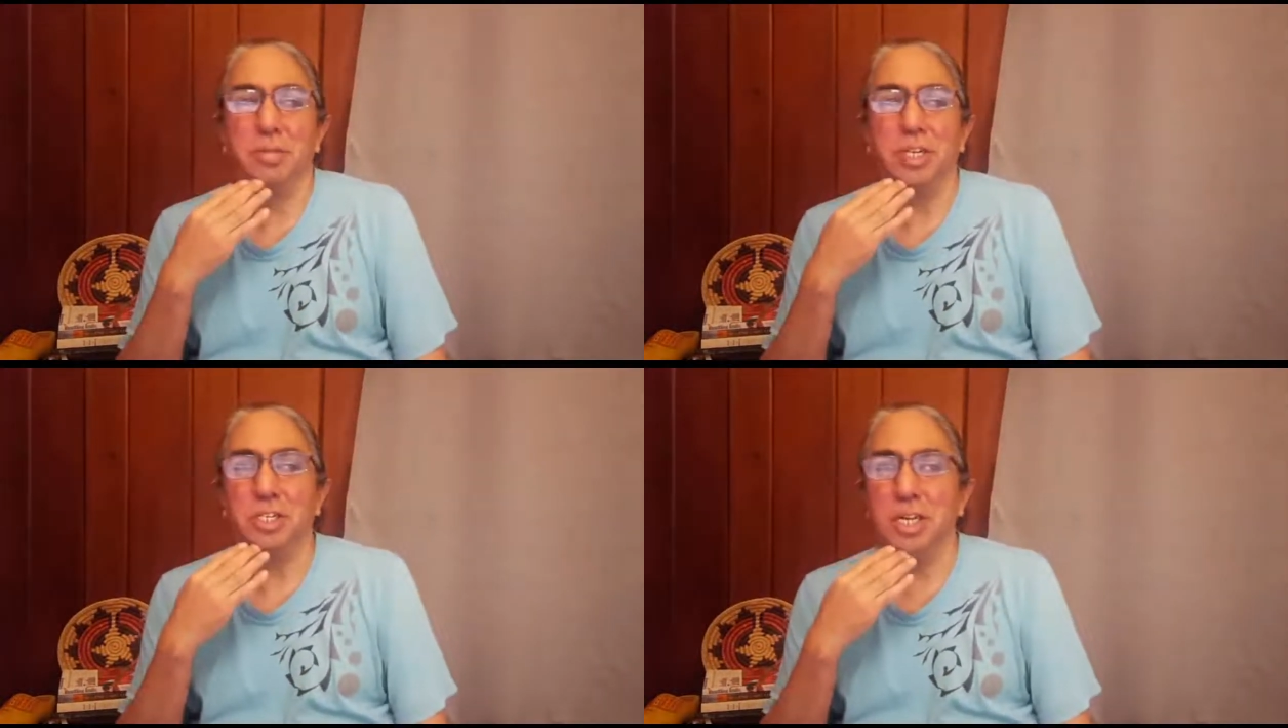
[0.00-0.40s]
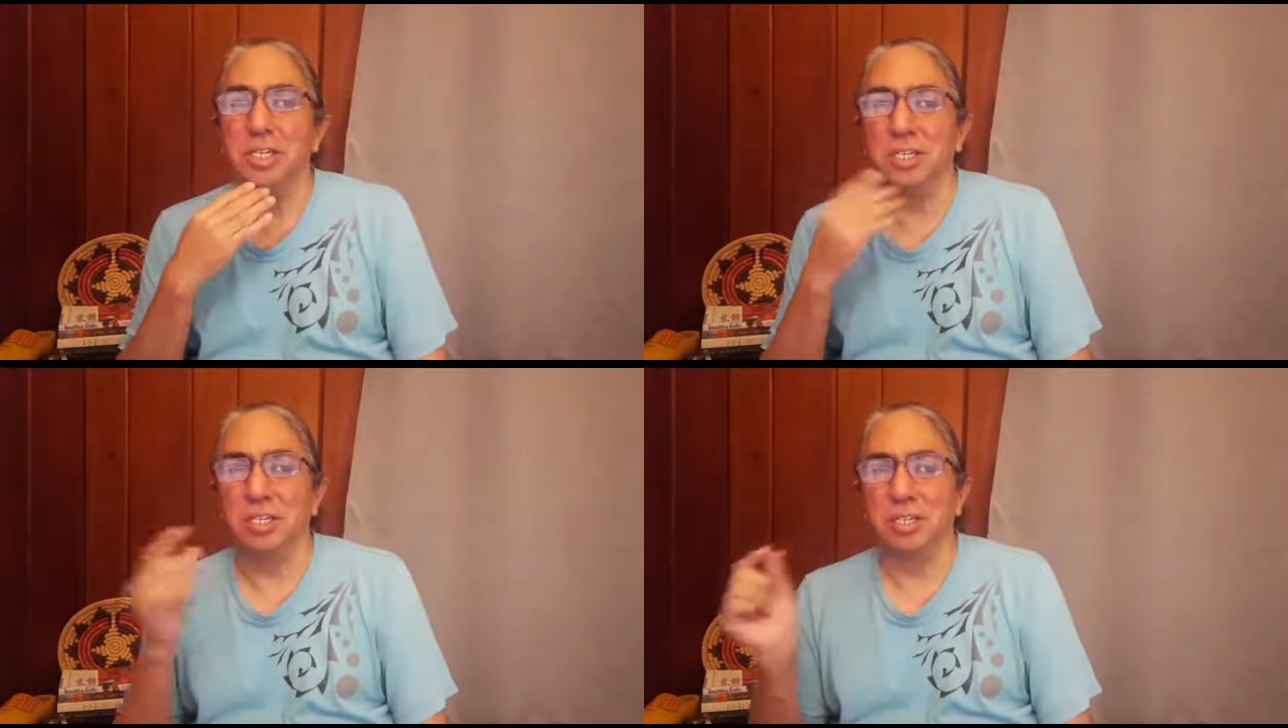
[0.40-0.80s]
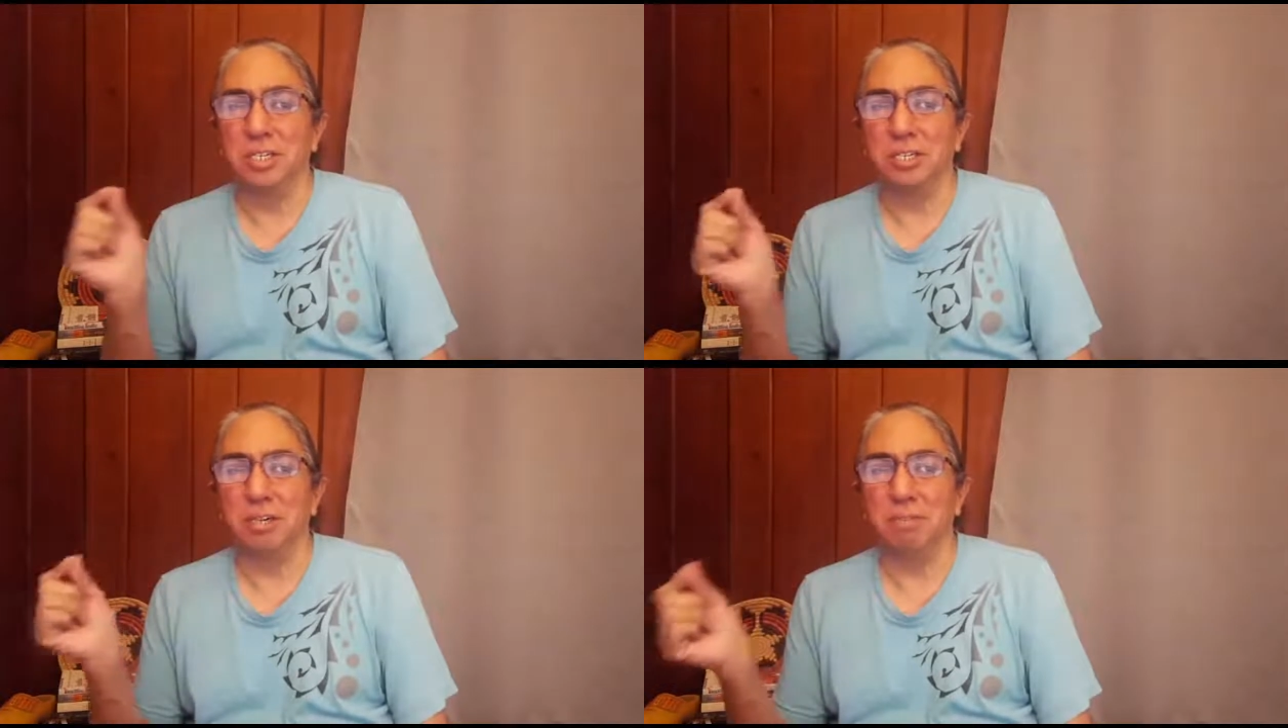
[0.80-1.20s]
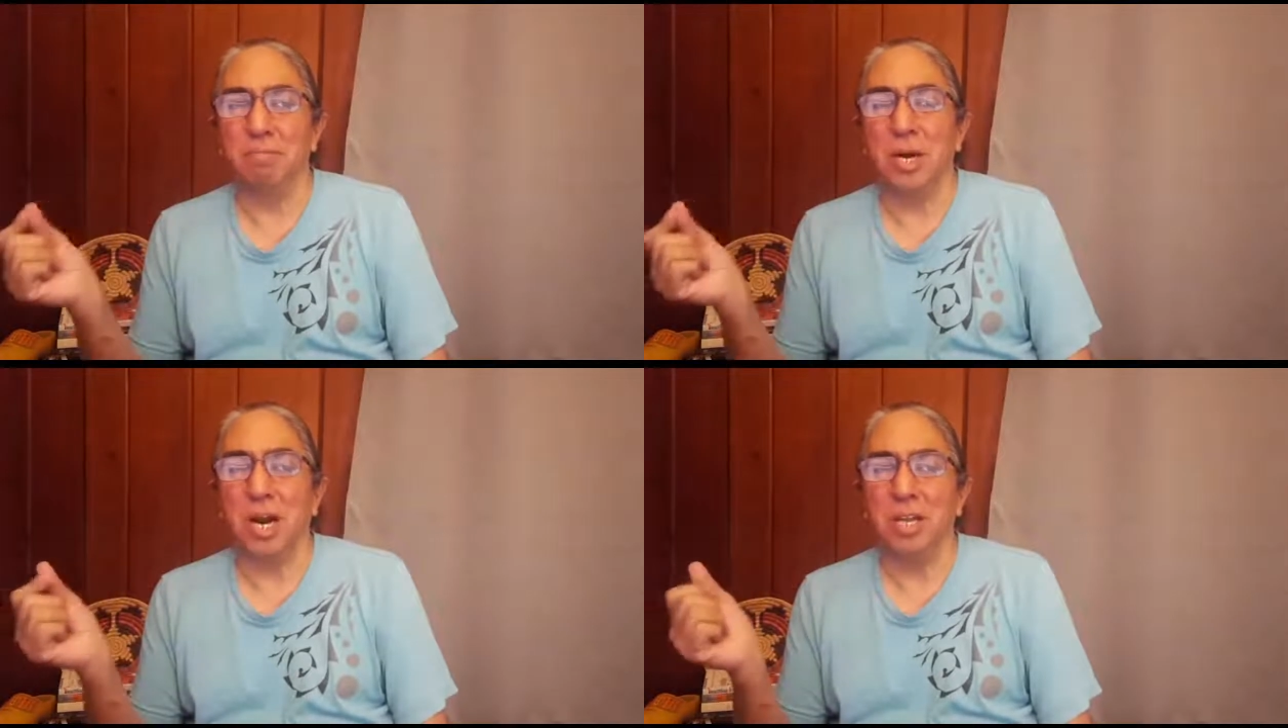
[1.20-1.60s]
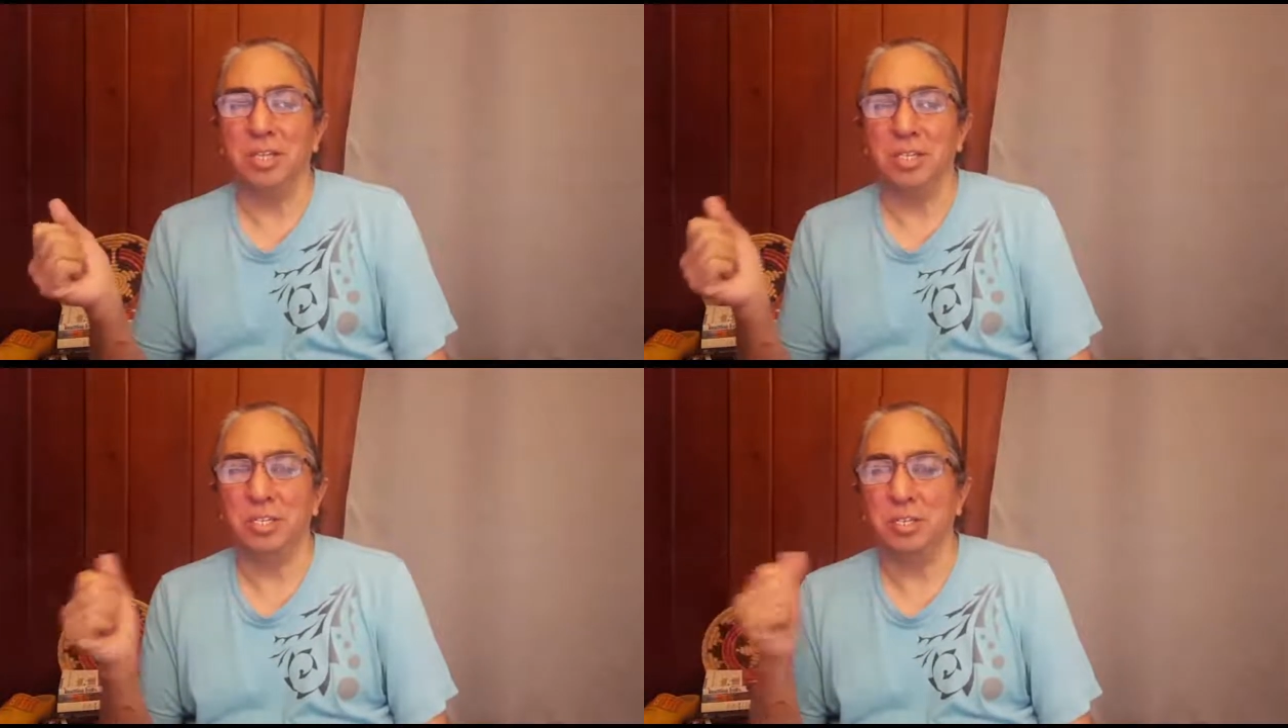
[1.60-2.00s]
agendas by
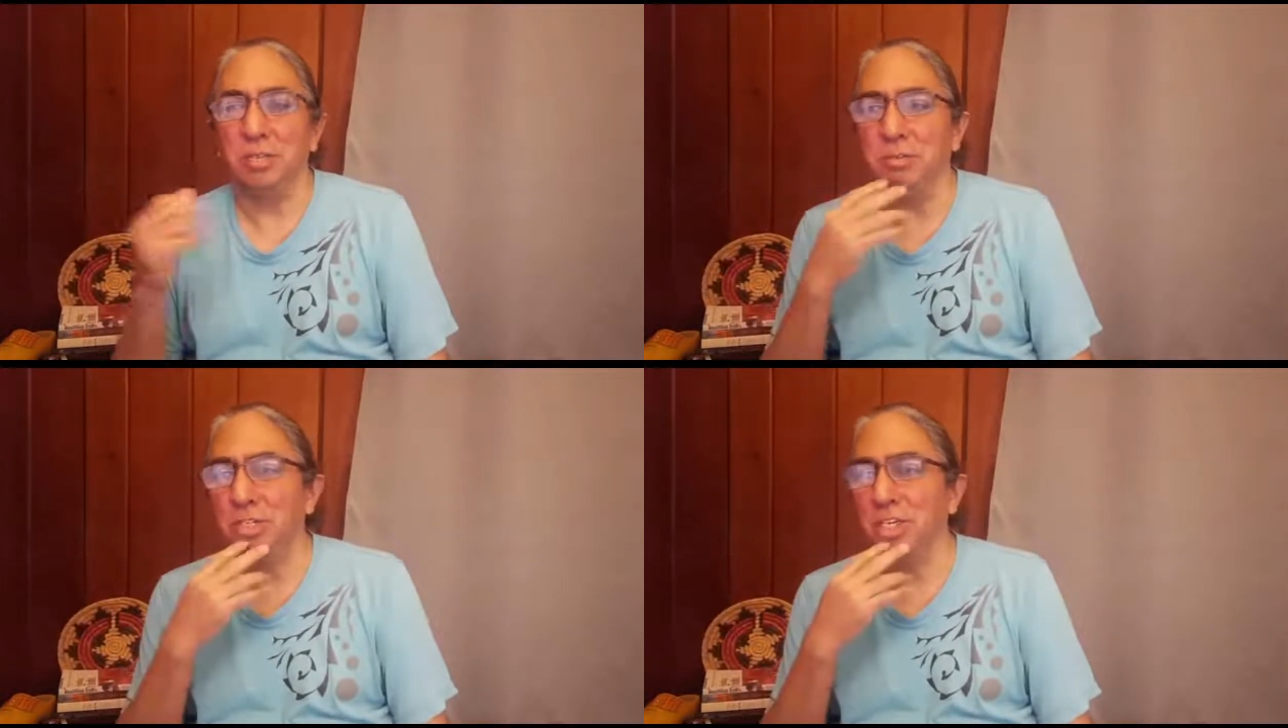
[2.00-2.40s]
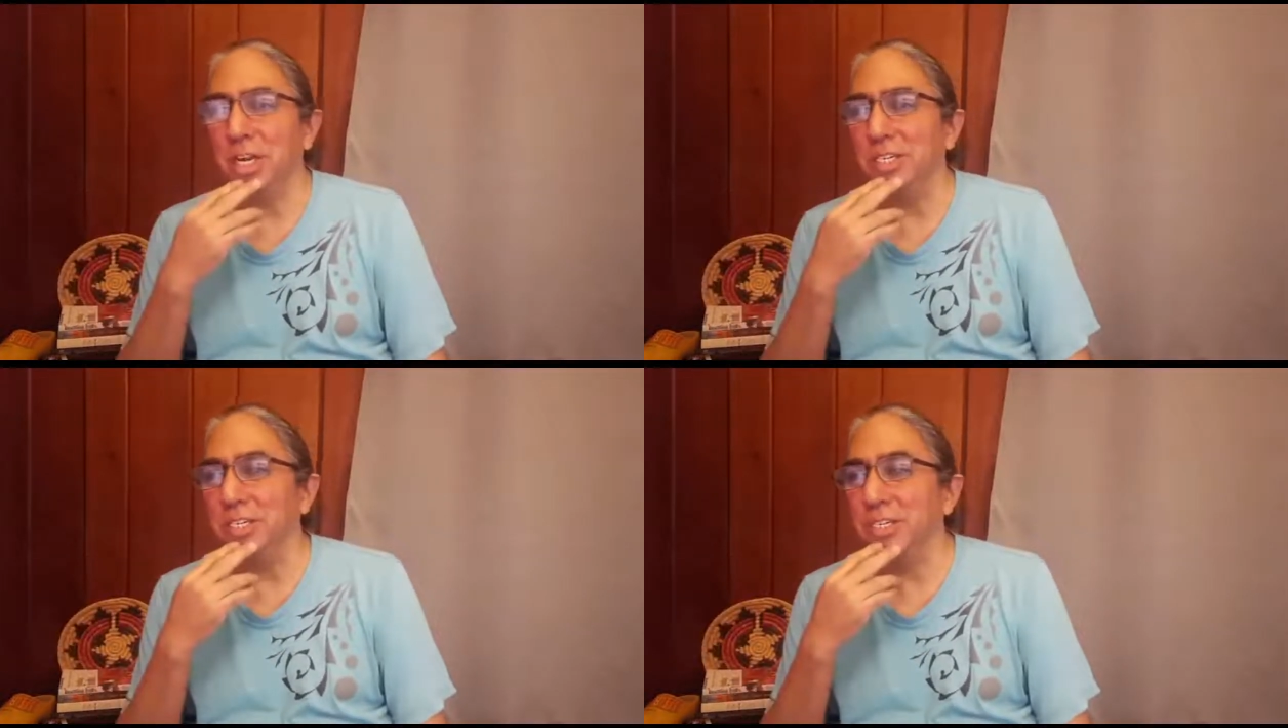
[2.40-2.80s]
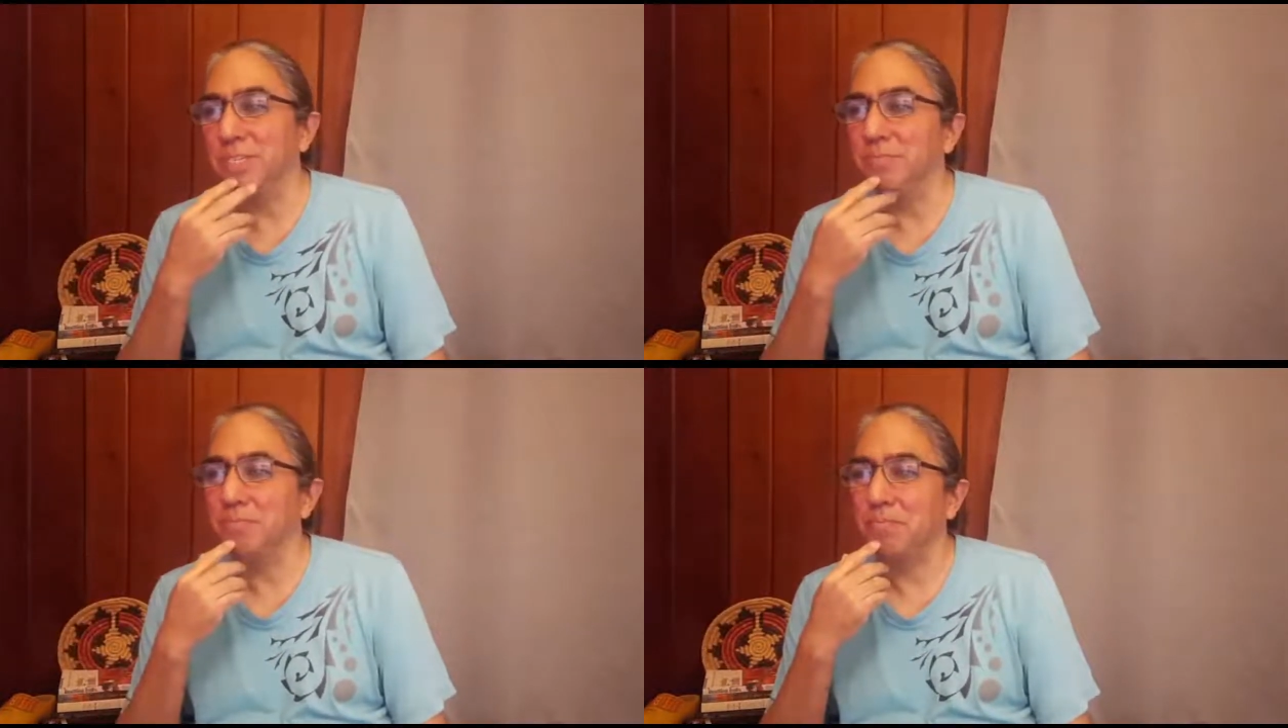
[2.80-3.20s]
these two channels.